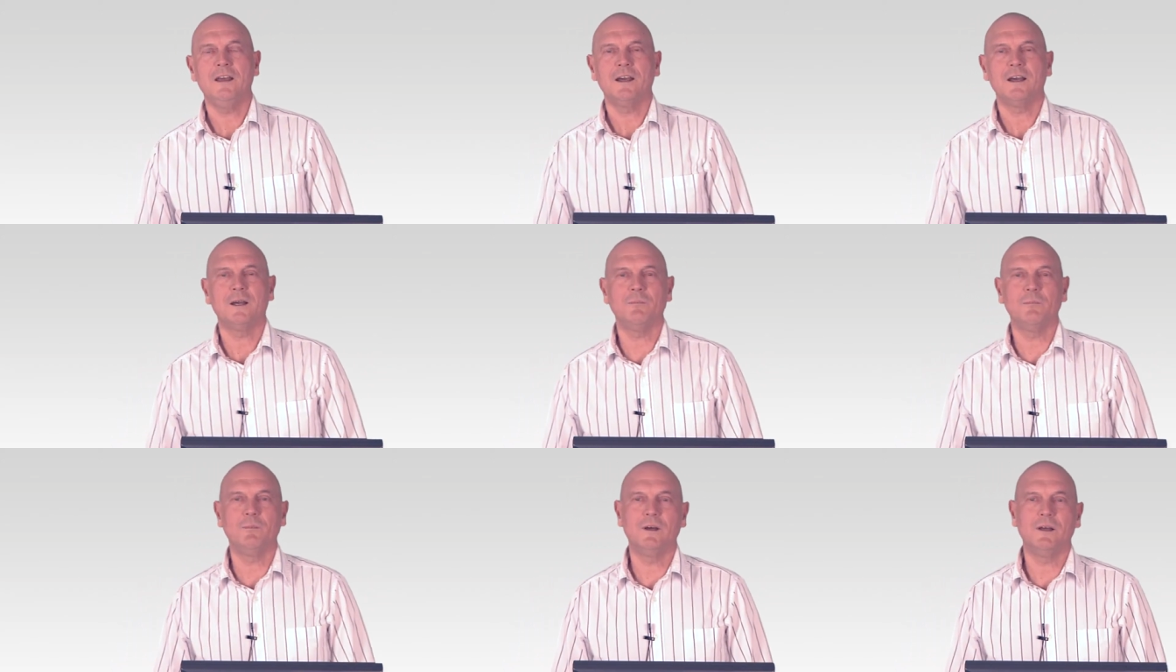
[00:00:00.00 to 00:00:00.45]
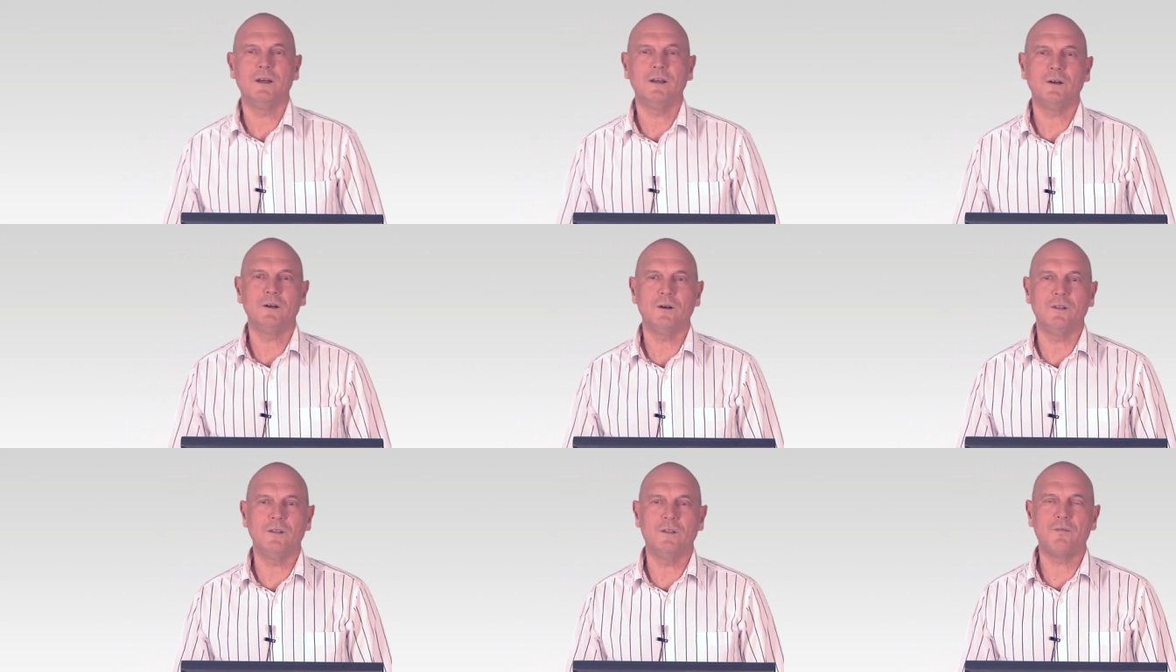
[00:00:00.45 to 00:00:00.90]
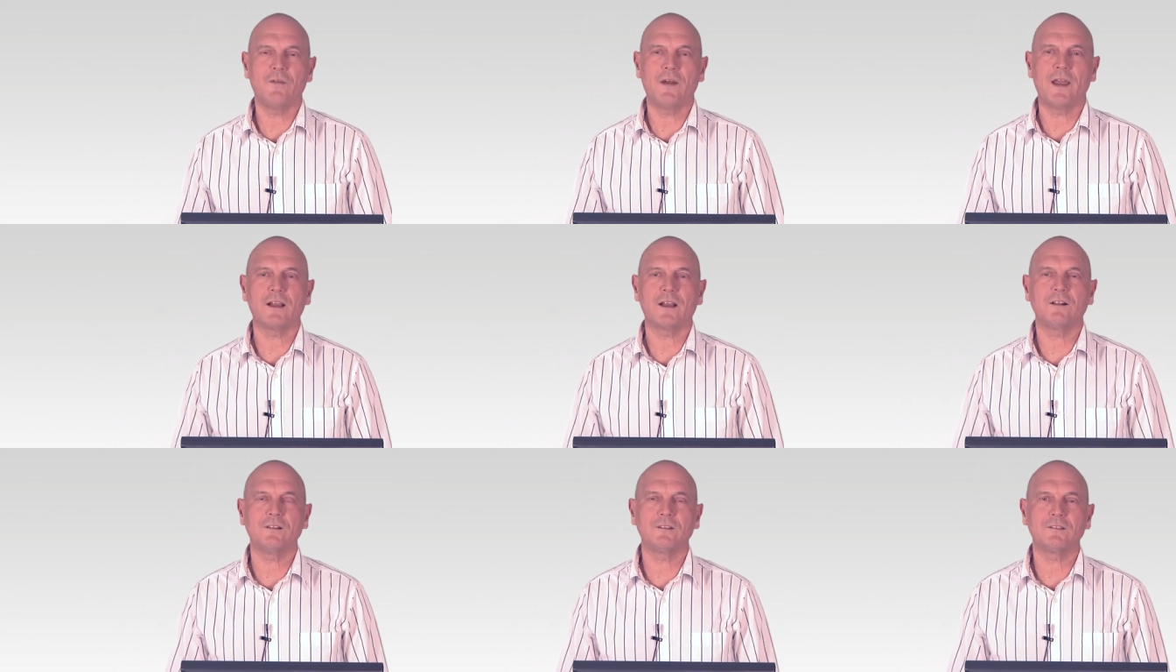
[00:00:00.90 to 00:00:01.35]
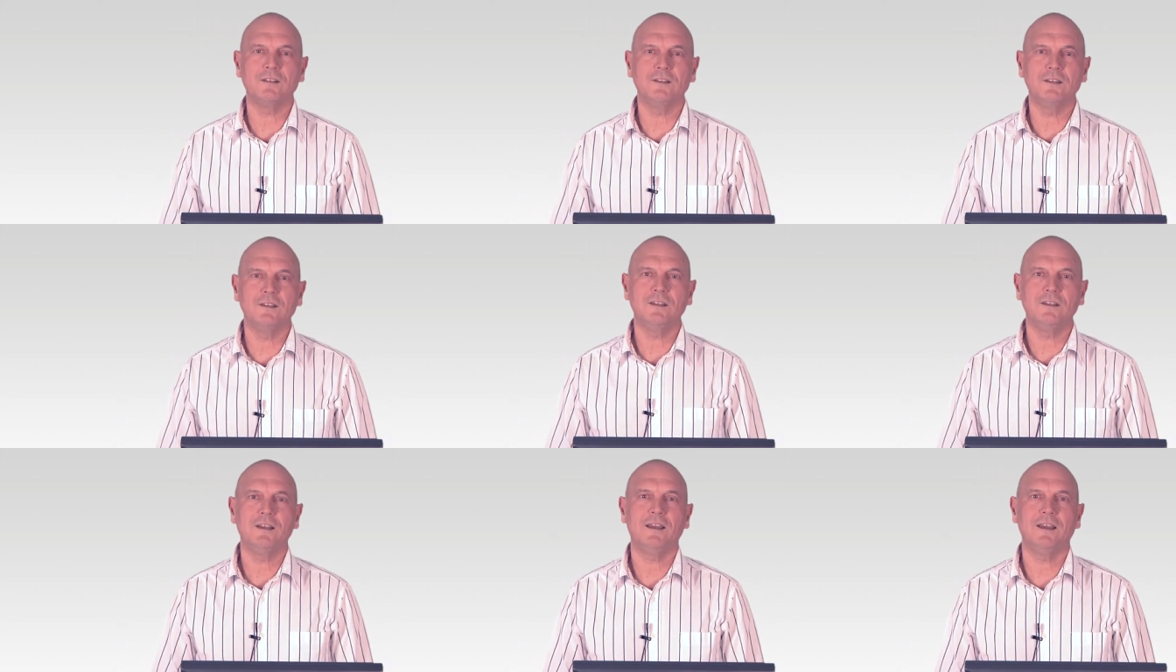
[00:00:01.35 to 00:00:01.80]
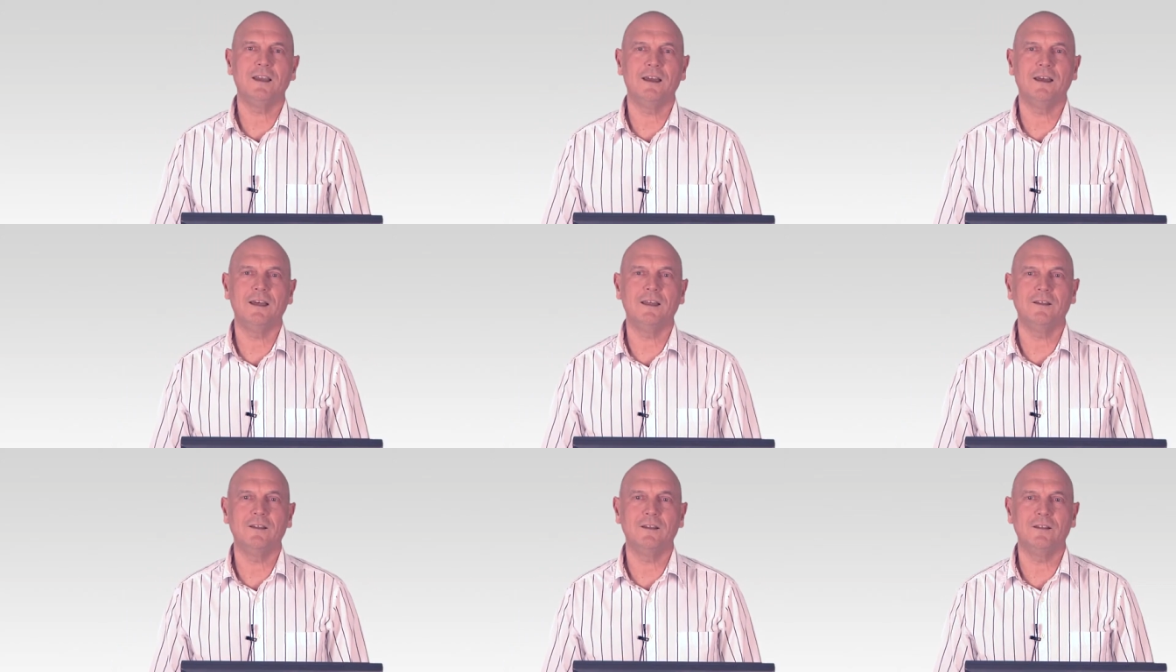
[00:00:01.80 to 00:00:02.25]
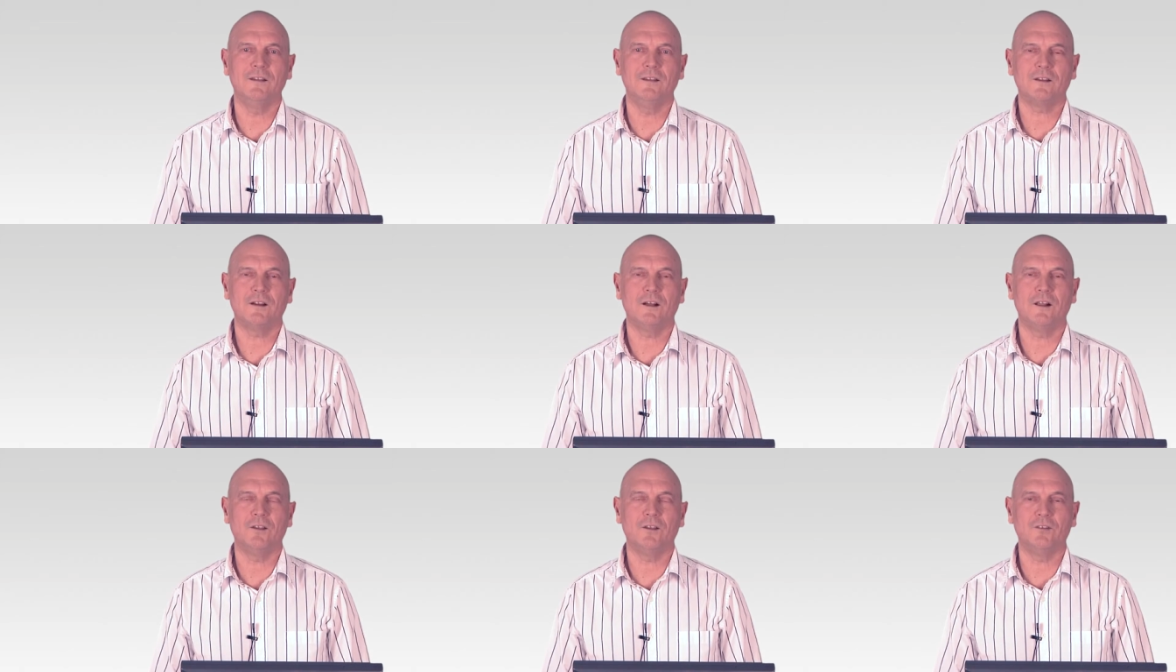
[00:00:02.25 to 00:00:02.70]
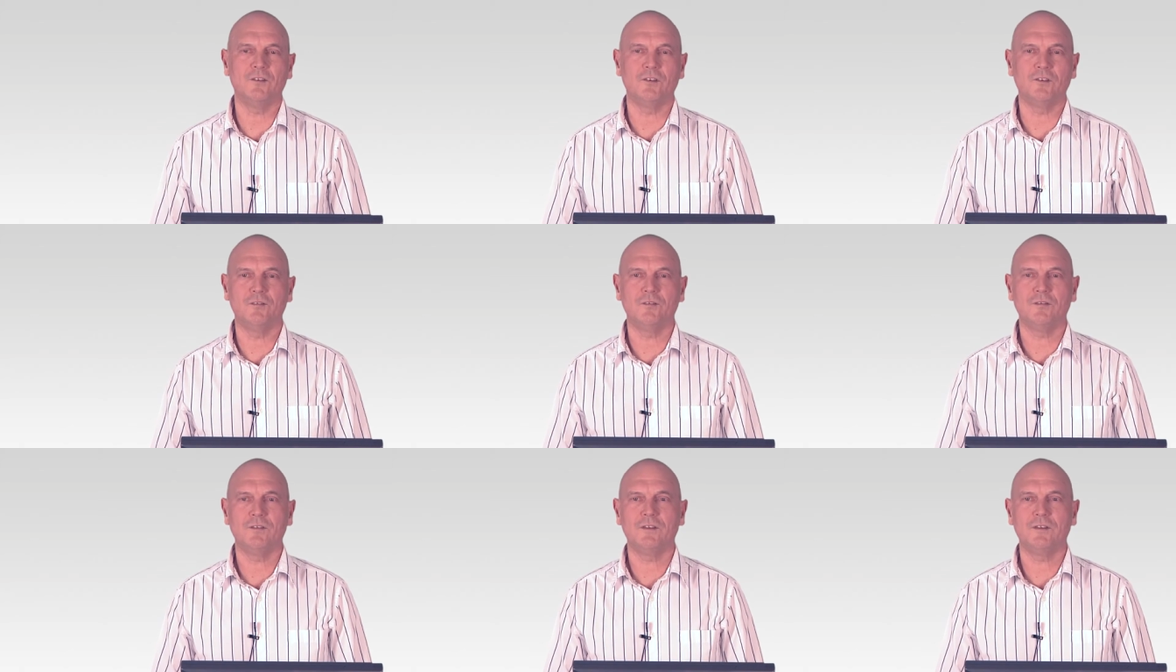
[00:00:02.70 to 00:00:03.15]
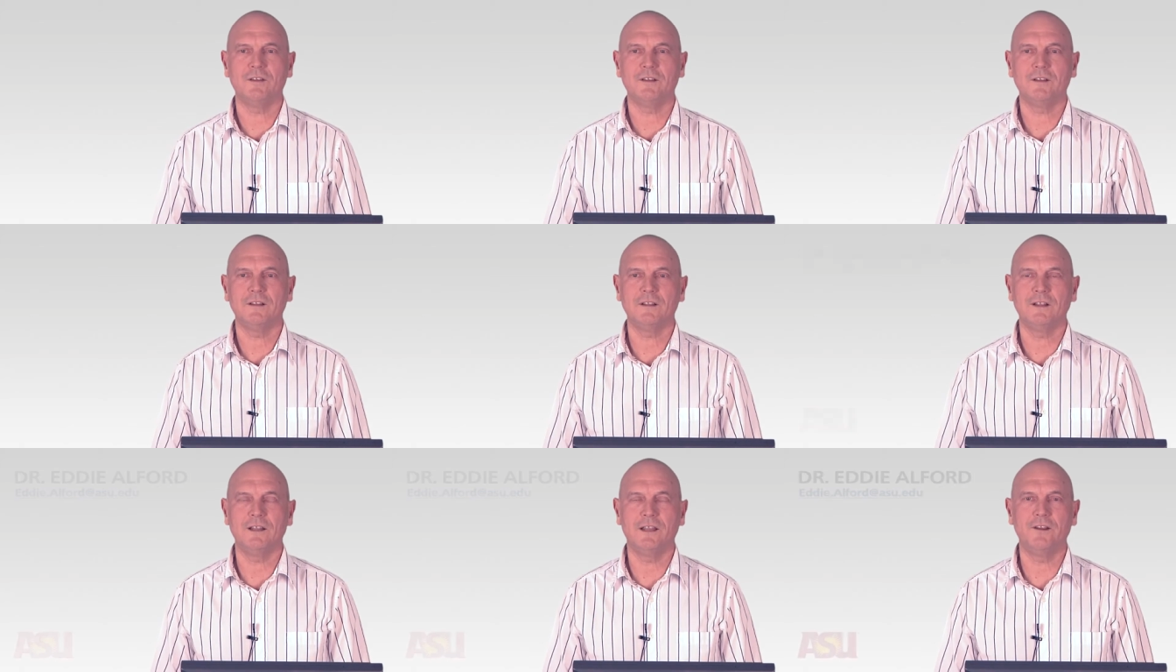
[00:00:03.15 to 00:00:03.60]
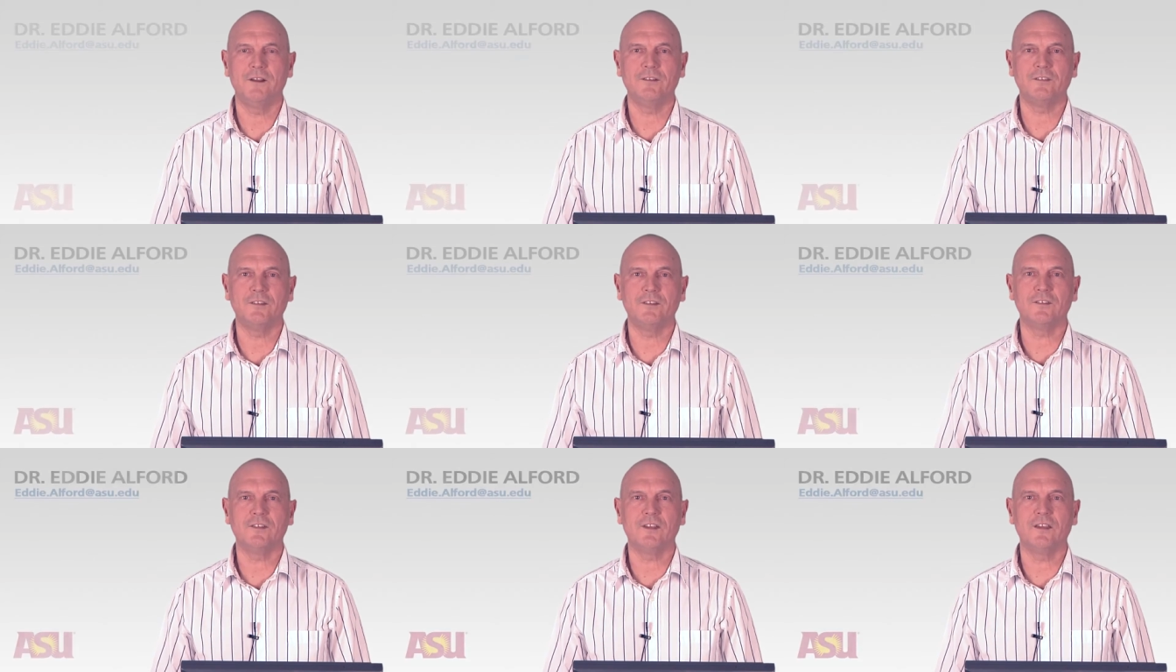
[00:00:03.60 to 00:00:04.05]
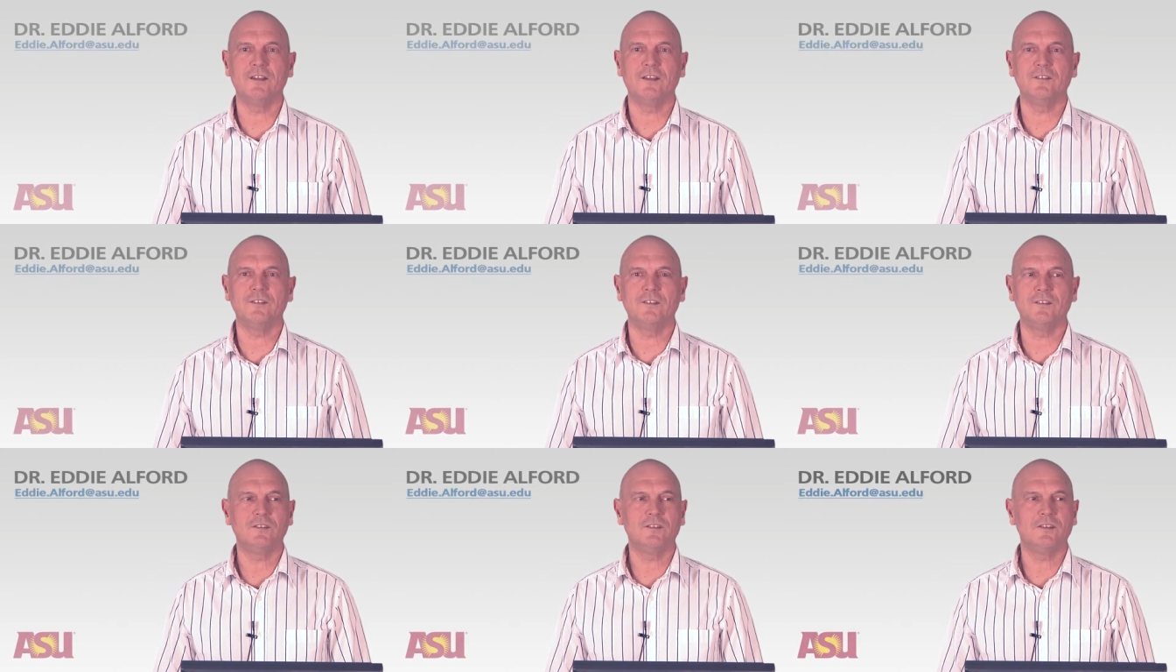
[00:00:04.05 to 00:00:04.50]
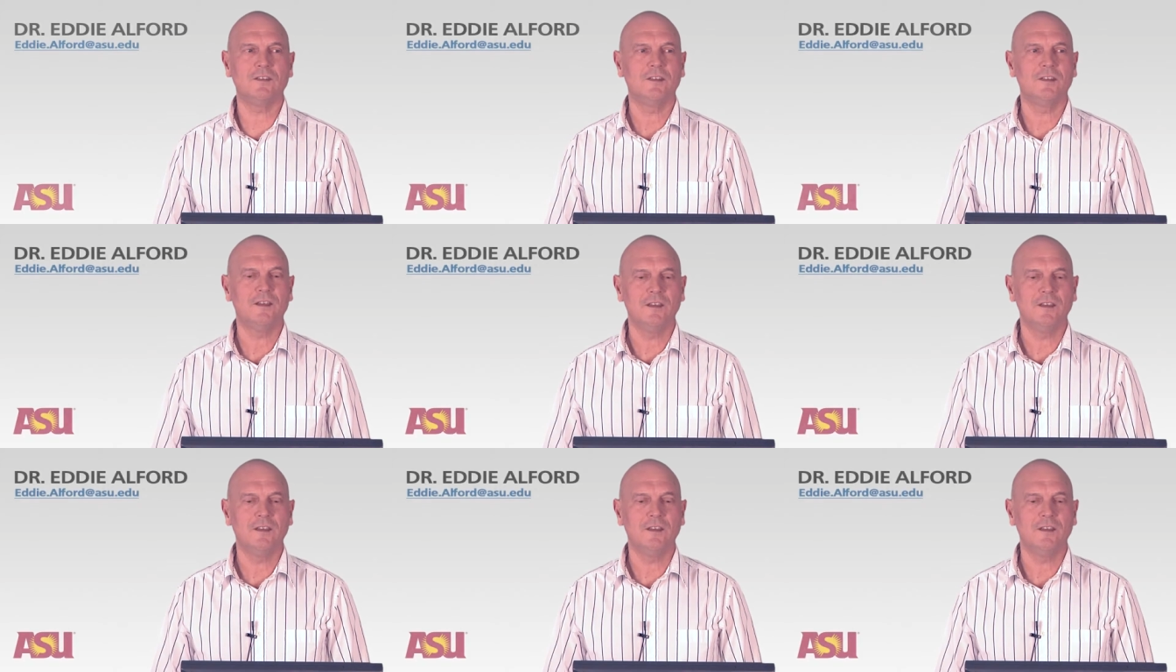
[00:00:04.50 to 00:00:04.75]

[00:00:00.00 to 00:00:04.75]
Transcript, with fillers: I'm uh, on the faculty at, in the College of Letters and Sciences